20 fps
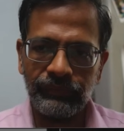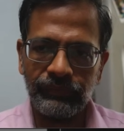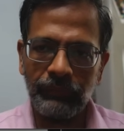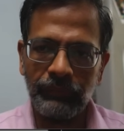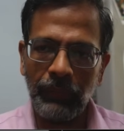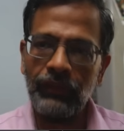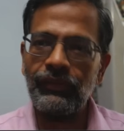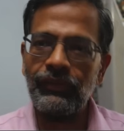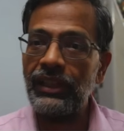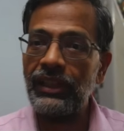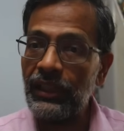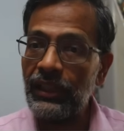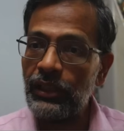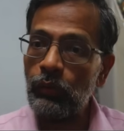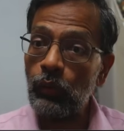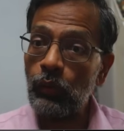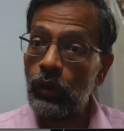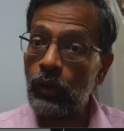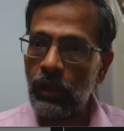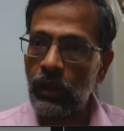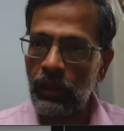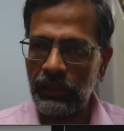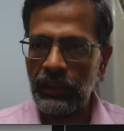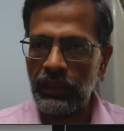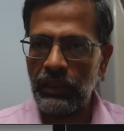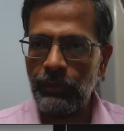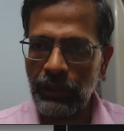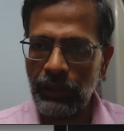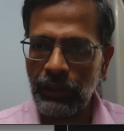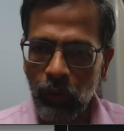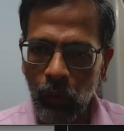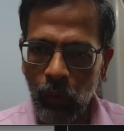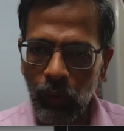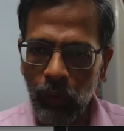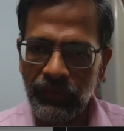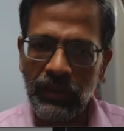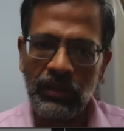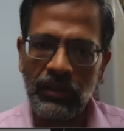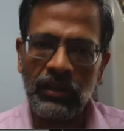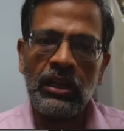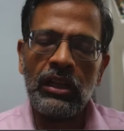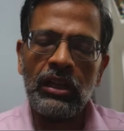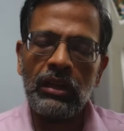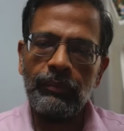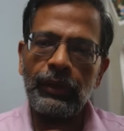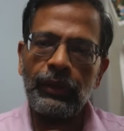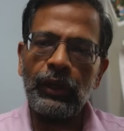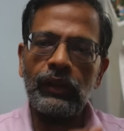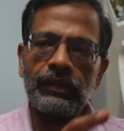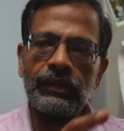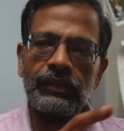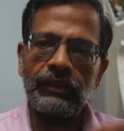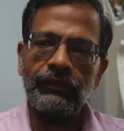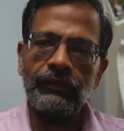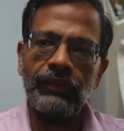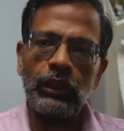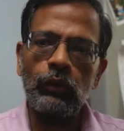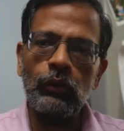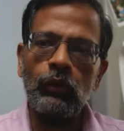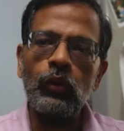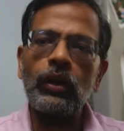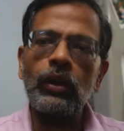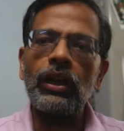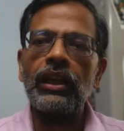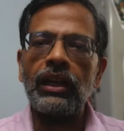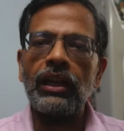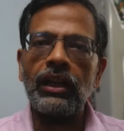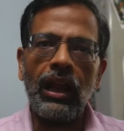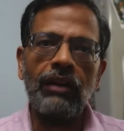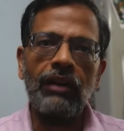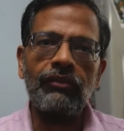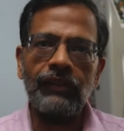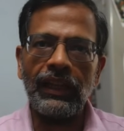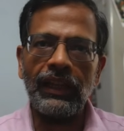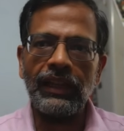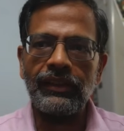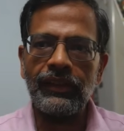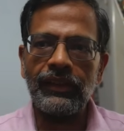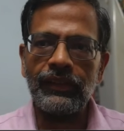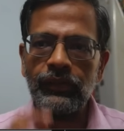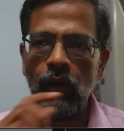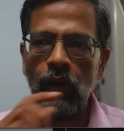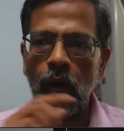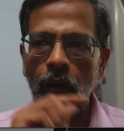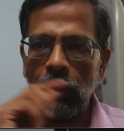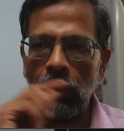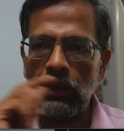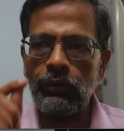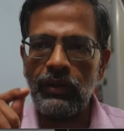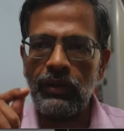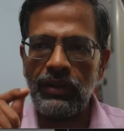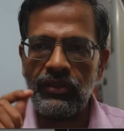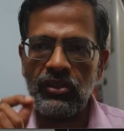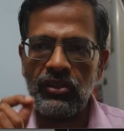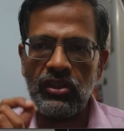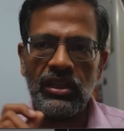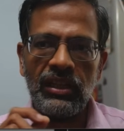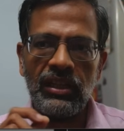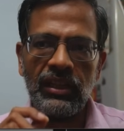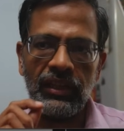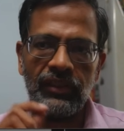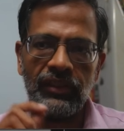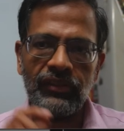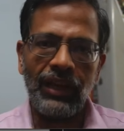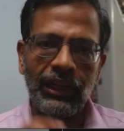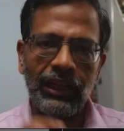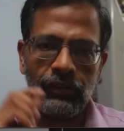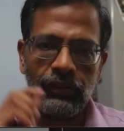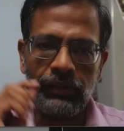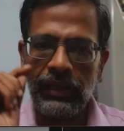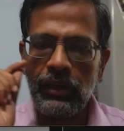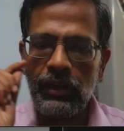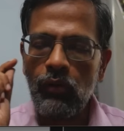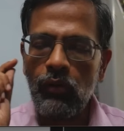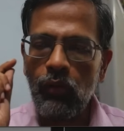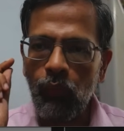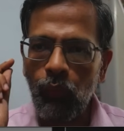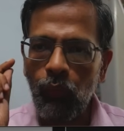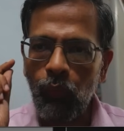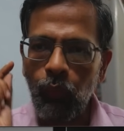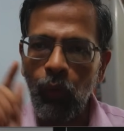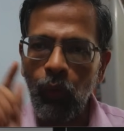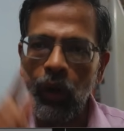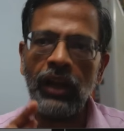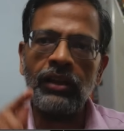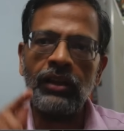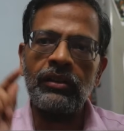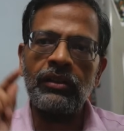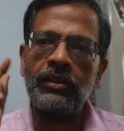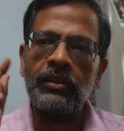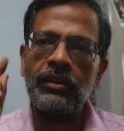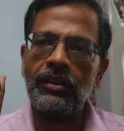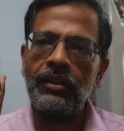But we need to look a little bit closer, because when you look at a graph like this, all you're seeing is actually one